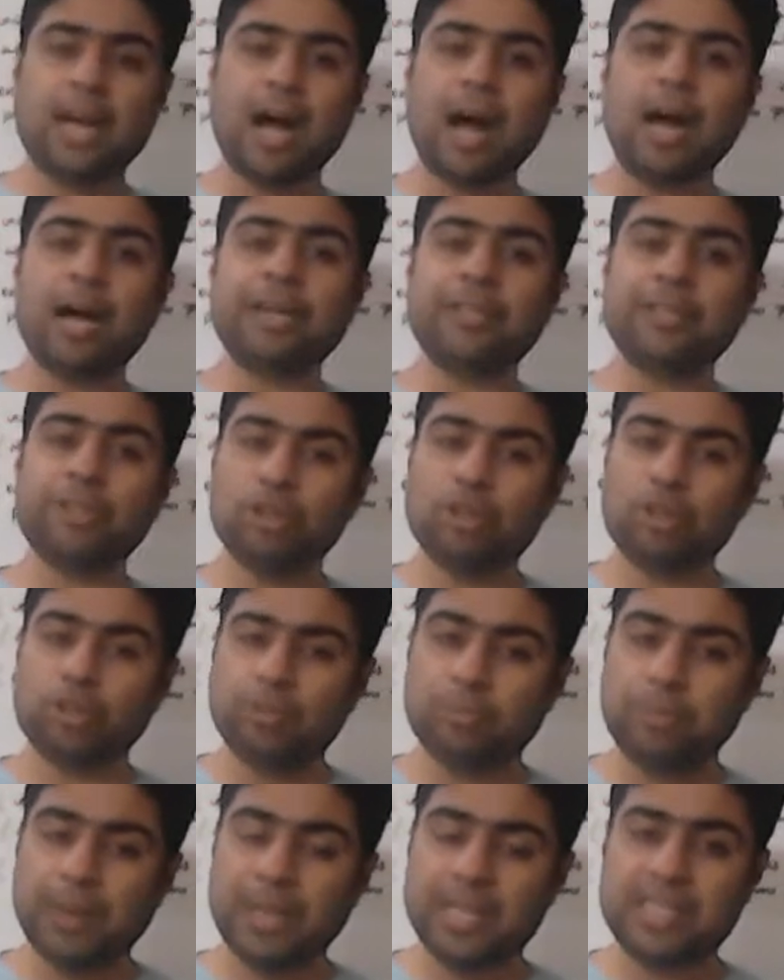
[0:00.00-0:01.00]
are
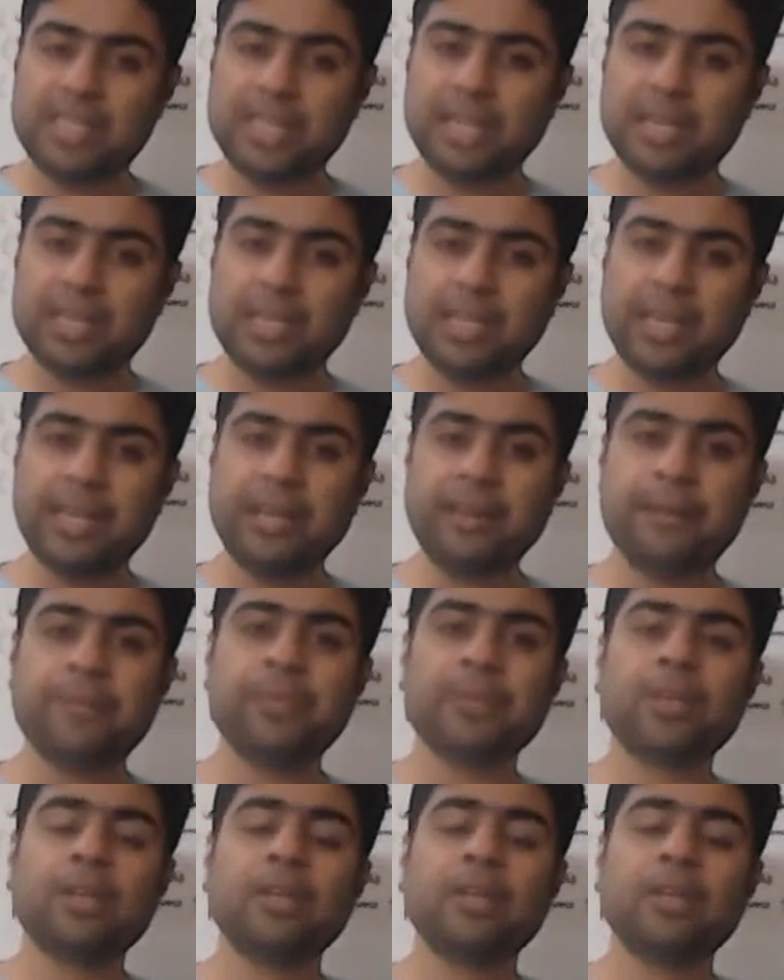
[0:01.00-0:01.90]
basically